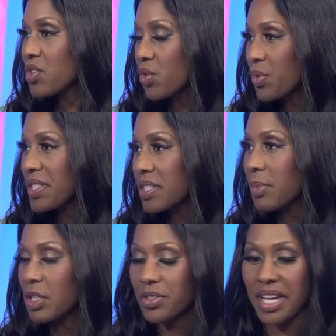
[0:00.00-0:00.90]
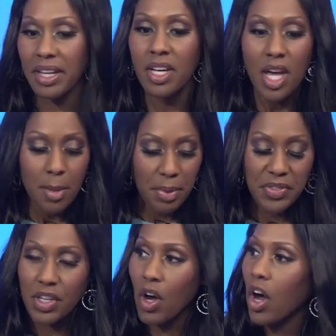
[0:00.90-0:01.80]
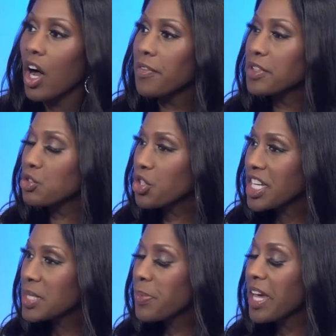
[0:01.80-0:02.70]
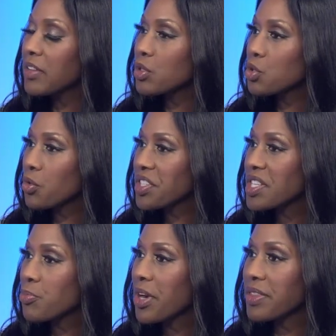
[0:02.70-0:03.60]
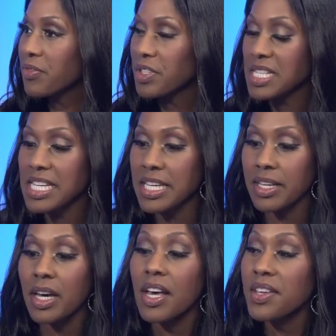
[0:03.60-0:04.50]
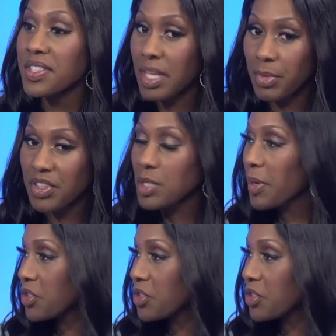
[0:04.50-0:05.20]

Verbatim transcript: this is a reason to be looked at. But the cough, the chest pain, the shortness of breath, the fatigue, some of these